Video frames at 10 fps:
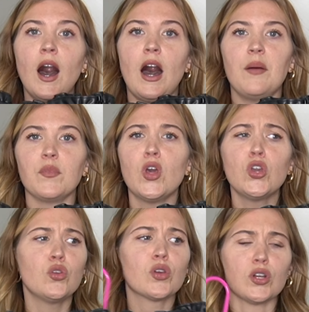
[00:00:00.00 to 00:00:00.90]
Um,
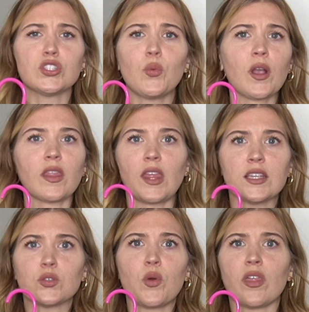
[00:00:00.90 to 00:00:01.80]
you can also wear
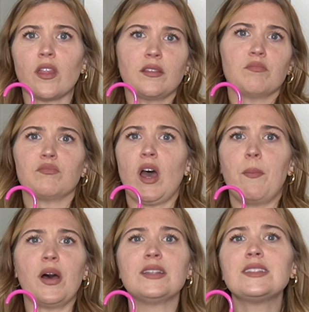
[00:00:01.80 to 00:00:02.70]
this with a
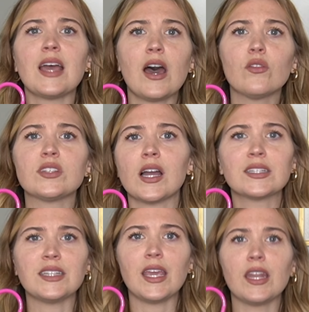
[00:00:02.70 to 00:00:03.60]
button down
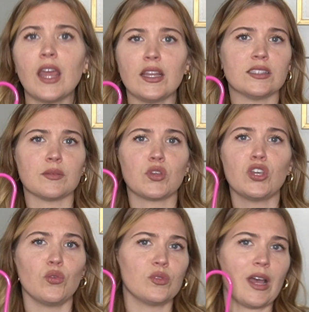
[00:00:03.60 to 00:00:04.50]
tucked in and some
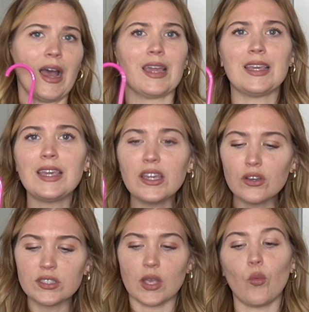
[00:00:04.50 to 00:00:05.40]
cute high
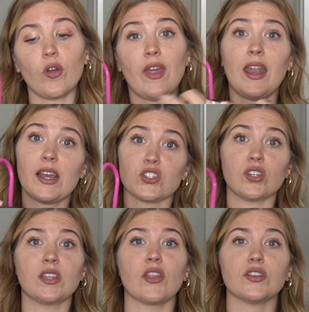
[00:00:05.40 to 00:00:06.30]
heels. I wore that
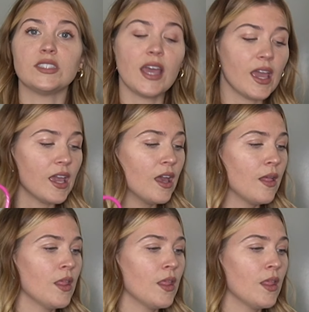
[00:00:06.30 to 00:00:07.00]
actually the other day.